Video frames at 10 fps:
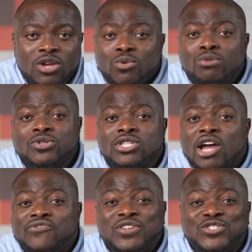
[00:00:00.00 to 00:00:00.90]
We will start
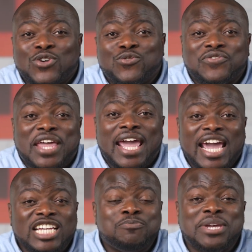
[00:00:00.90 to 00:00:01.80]
things off with the
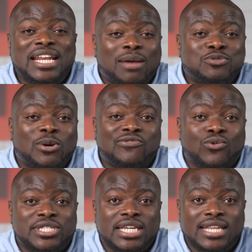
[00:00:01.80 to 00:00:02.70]
HP Laptop
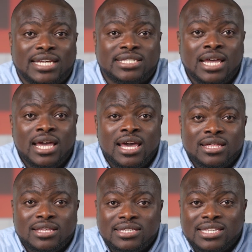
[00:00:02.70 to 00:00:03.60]
14S.
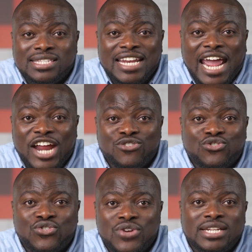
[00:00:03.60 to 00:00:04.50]
This is an
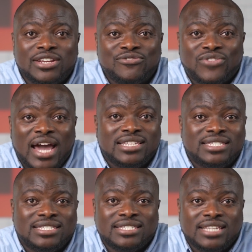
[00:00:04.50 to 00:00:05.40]
entry device
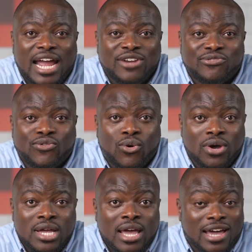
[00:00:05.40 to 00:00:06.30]
designed for
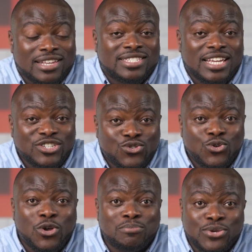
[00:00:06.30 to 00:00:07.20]
essential
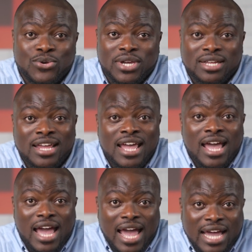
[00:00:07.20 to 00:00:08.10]
computing
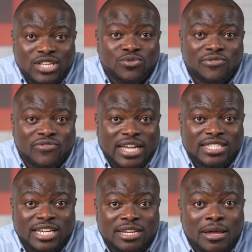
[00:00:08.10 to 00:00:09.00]
as
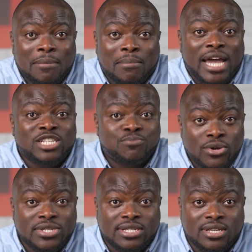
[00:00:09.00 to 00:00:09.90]
reflected by its
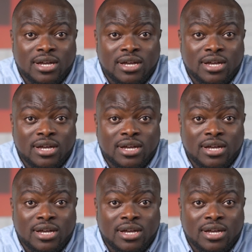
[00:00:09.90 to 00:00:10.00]
processor,